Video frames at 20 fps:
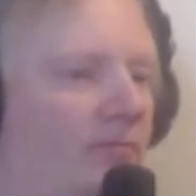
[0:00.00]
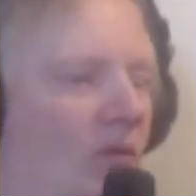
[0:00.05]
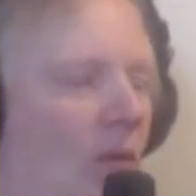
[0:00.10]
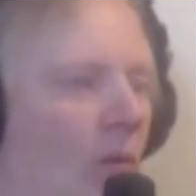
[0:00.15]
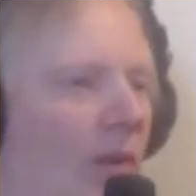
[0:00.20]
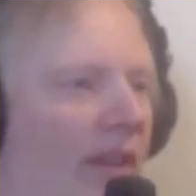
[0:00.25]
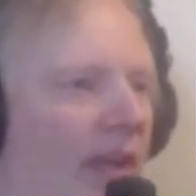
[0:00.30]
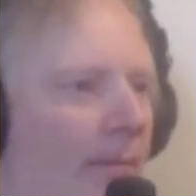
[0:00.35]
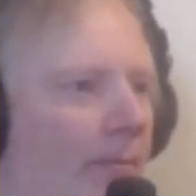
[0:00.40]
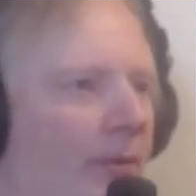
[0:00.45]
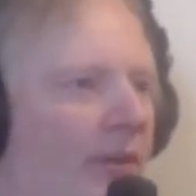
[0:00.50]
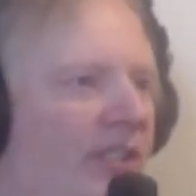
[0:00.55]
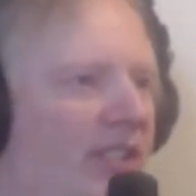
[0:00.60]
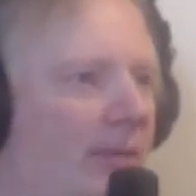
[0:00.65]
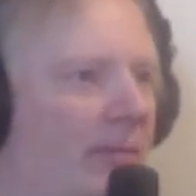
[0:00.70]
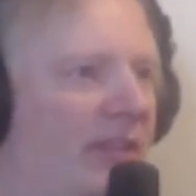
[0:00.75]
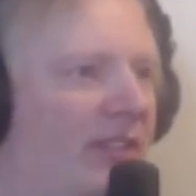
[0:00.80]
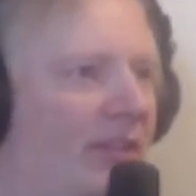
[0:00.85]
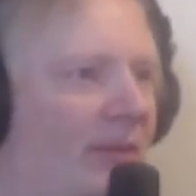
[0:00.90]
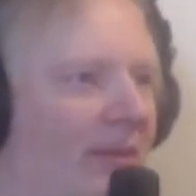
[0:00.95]
Well, that
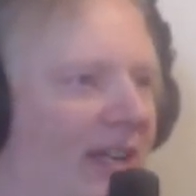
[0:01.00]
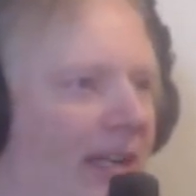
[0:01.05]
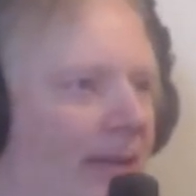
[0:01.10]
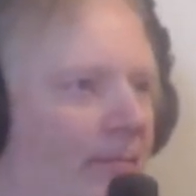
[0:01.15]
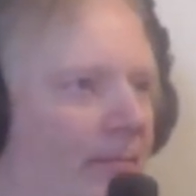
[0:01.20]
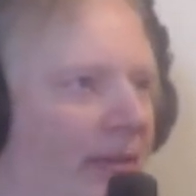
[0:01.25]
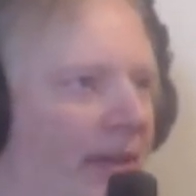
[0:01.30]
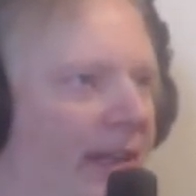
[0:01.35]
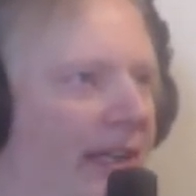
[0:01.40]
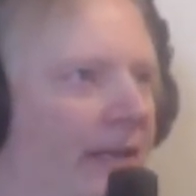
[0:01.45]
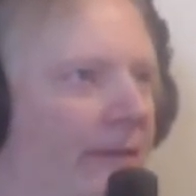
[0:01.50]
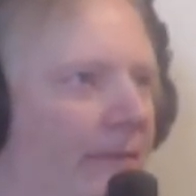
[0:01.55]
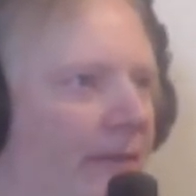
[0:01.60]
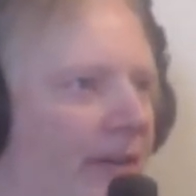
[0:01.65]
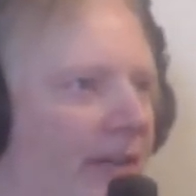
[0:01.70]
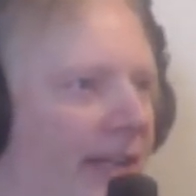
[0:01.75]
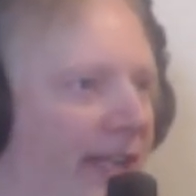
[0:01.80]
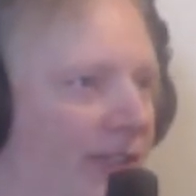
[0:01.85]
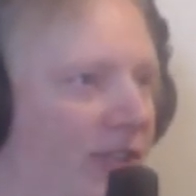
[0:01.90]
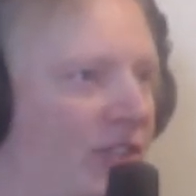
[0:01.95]
brings me to my plan
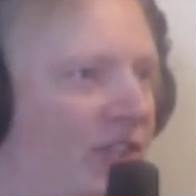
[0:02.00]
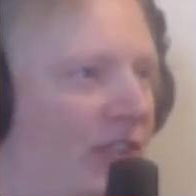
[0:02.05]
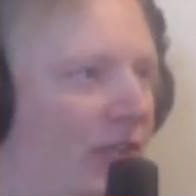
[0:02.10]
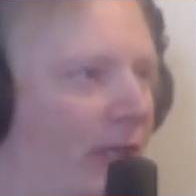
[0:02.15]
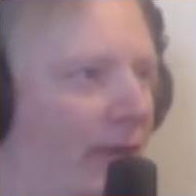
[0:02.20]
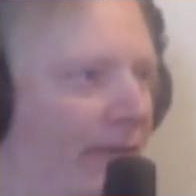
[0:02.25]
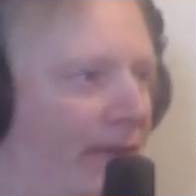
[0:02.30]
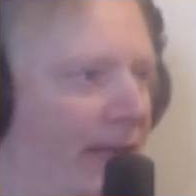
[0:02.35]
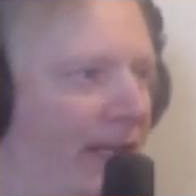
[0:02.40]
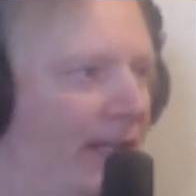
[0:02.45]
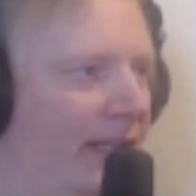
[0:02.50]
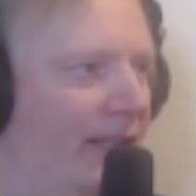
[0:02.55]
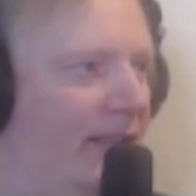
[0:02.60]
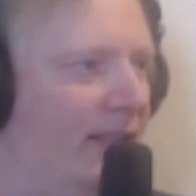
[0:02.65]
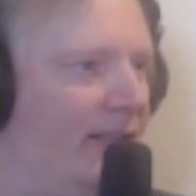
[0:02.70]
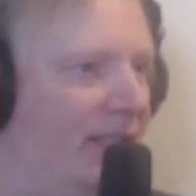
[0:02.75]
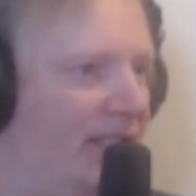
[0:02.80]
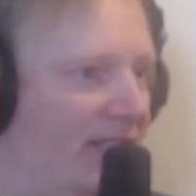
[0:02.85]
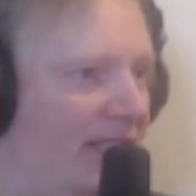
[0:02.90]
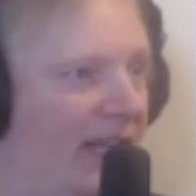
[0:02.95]
for next year if I
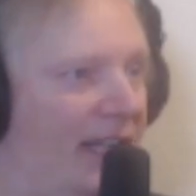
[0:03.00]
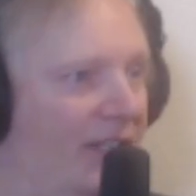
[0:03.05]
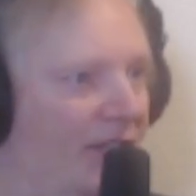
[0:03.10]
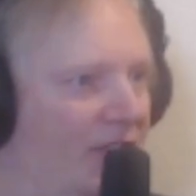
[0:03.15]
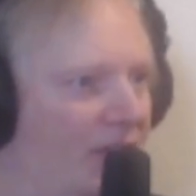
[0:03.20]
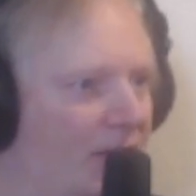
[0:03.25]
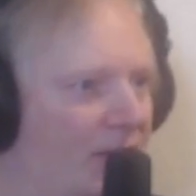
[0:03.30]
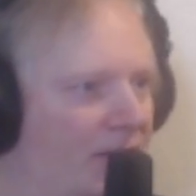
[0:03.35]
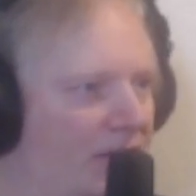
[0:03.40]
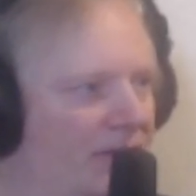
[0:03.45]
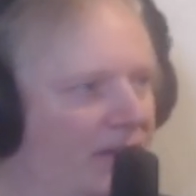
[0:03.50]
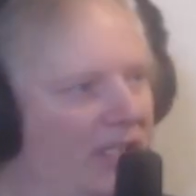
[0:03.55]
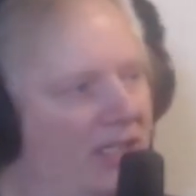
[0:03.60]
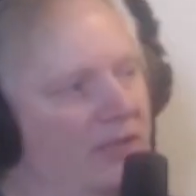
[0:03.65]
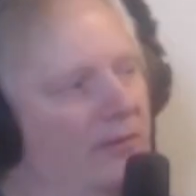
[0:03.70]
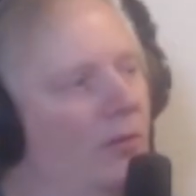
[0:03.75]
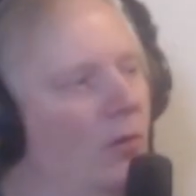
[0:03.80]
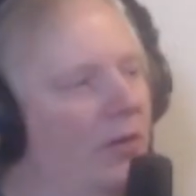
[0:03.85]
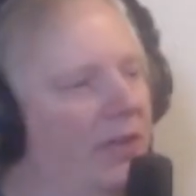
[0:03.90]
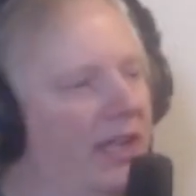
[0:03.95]
decide to do this
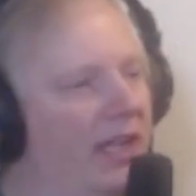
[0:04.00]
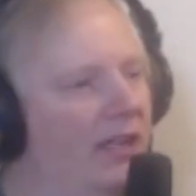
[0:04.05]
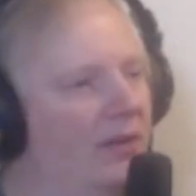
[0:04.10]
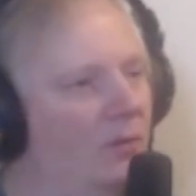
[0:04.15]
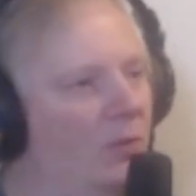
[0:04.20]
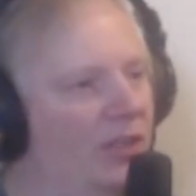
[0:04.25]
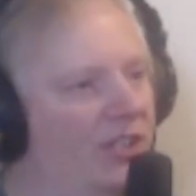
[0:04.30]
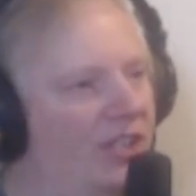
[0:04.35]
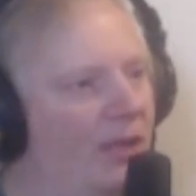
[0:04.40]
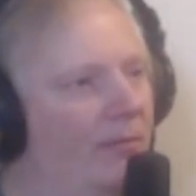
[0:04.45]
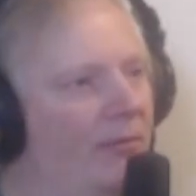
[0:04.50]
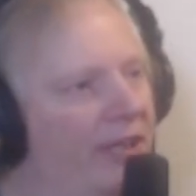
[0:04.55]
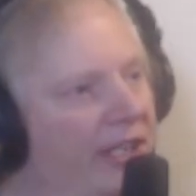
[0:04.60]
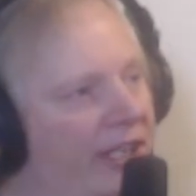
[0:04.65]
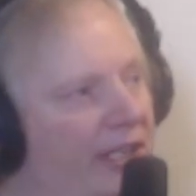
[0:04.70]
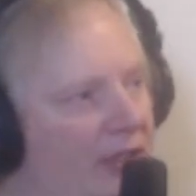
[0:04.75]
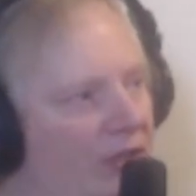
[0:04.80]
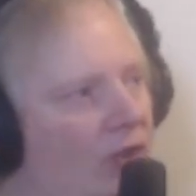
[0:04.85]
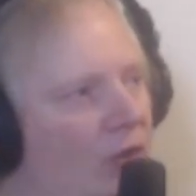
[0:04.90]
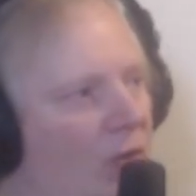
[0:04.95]
festival again, which I'm
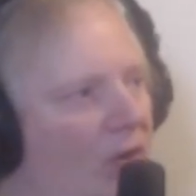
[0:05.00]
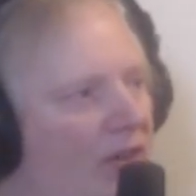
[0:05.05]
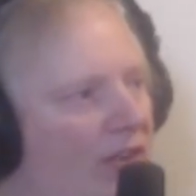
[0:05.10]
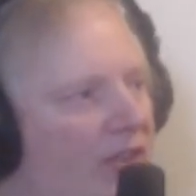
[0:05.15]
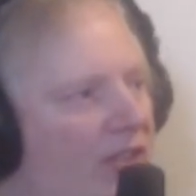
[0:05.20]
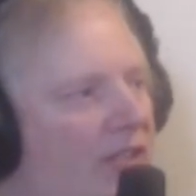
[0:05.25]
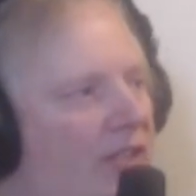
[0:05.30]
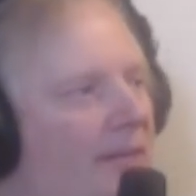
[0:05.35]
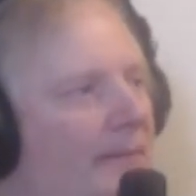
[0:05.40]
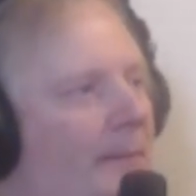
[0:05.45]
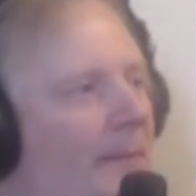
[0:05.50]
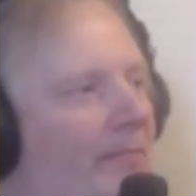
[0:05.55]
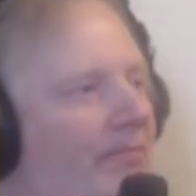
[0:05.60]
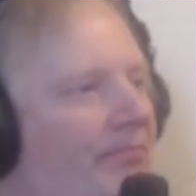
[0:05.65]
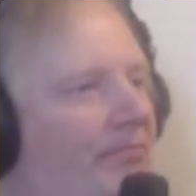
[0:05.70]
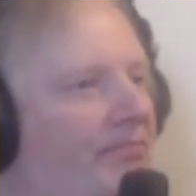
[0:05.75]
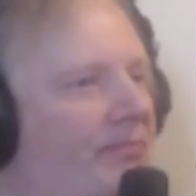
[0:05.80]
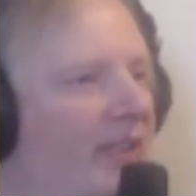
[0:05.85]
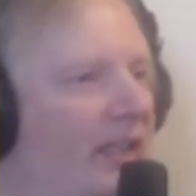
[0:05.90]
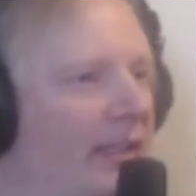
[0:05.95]
leaning towards,
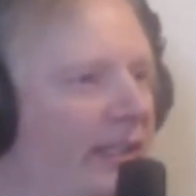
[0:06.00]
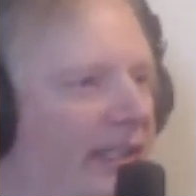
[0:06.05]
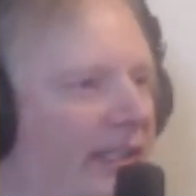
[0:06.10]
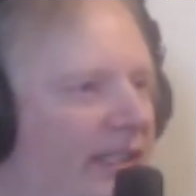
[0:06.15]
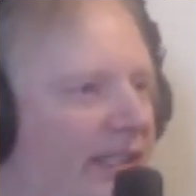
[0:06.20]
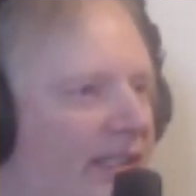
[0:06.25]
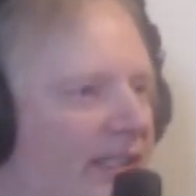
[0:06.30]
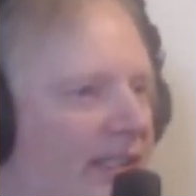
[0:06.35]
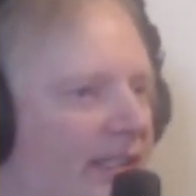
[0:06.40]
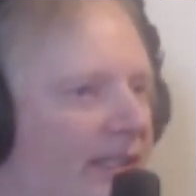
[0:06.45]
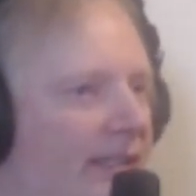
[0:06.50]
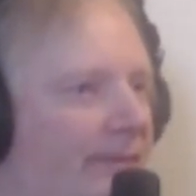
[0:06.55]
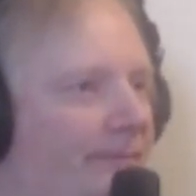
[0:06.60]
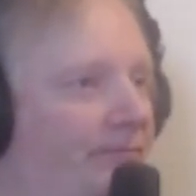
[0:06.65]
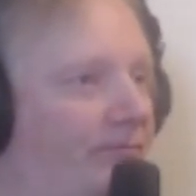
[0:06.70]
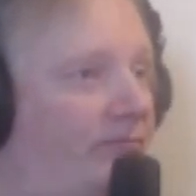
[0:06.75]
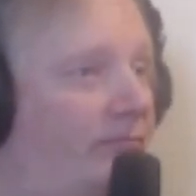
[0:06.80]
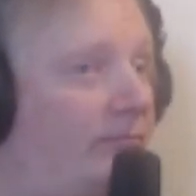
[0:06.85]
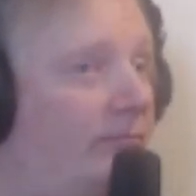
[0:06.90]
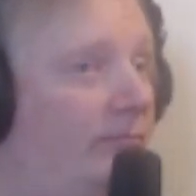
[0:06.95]
is
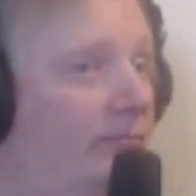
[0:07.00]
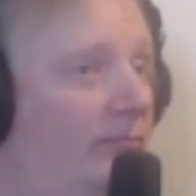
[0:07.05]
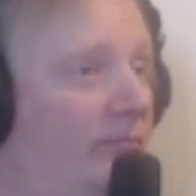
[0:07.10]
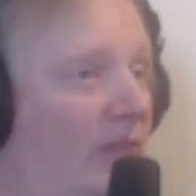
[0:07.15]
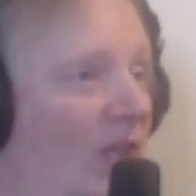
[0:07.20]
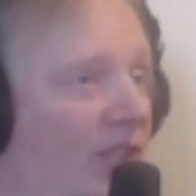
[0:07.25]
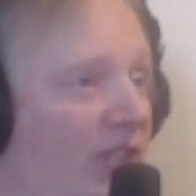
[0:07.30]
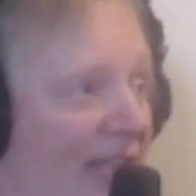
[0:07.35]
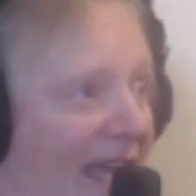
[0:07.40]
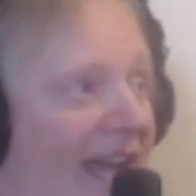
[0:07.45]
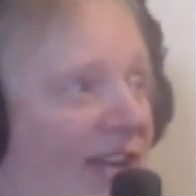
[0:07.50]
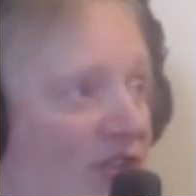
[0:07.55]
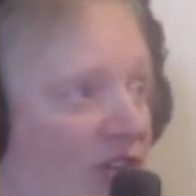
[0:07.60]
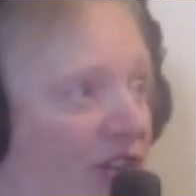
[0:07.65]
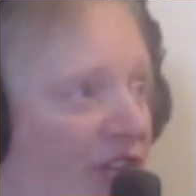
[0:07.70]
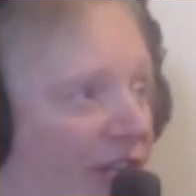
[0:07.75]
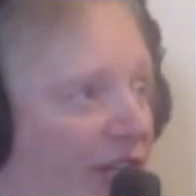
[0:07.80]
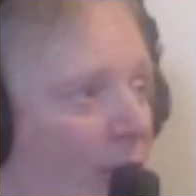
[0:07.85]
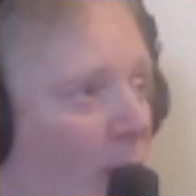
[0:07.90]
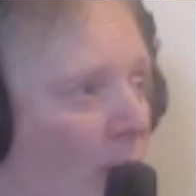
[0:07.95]
to
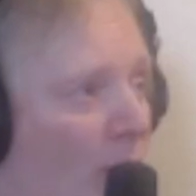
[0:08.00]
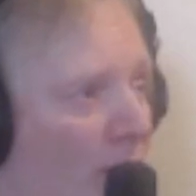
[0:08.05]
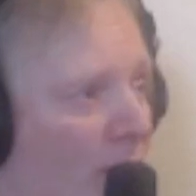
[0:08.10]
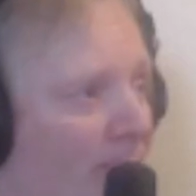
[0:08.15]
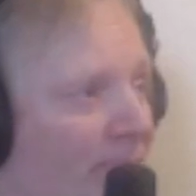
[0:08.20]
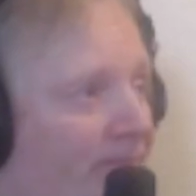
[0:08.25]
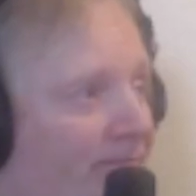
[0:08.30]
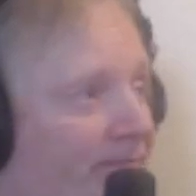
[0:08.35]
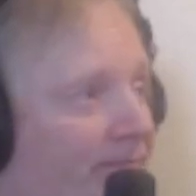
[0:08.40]
actually get a room.